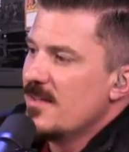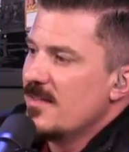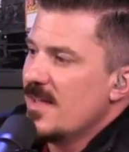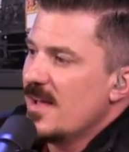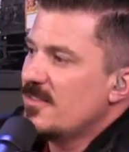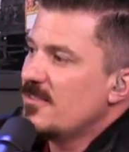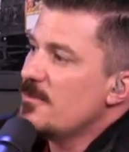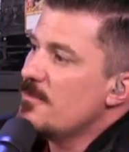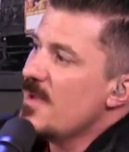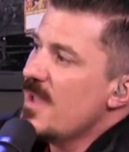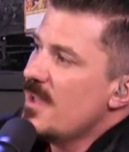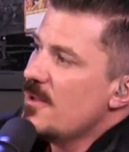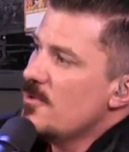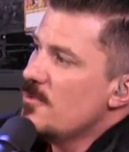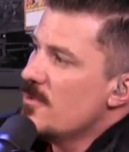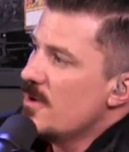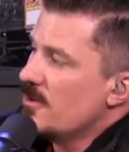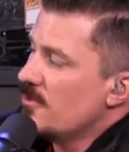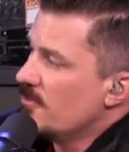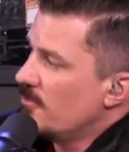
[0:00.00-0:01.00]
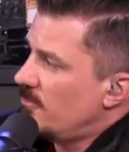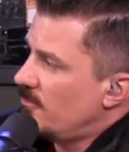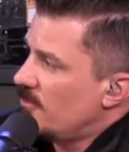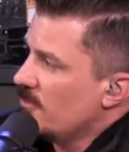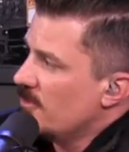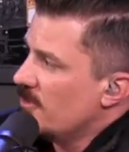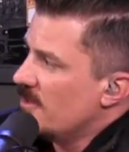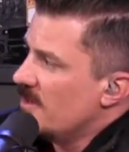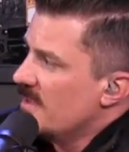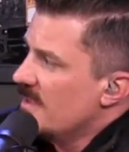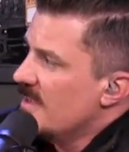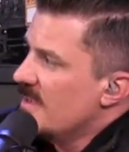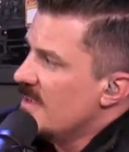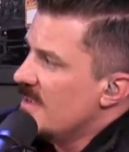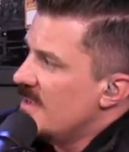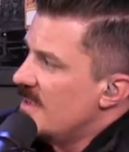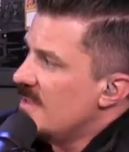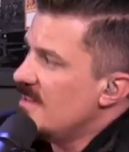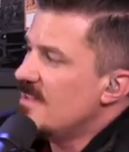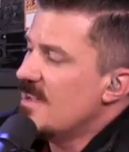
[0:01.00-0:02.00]
that's a man who understood
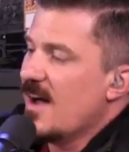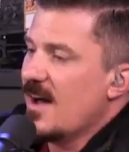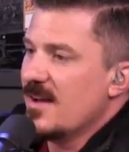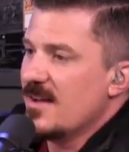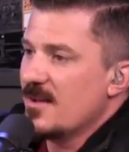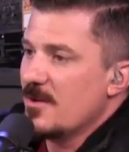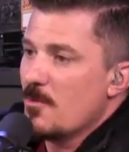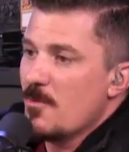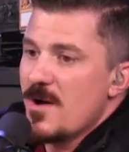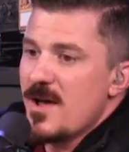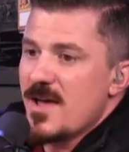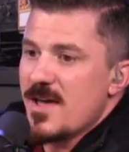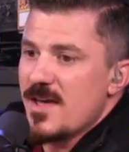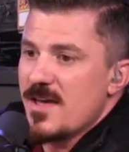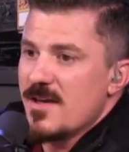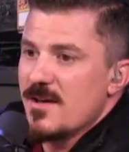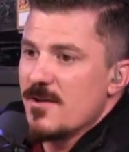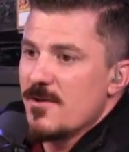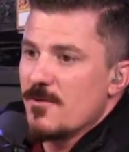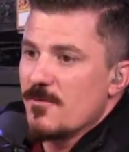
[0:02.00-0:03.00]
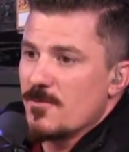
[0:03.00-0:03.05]
he'd gotten away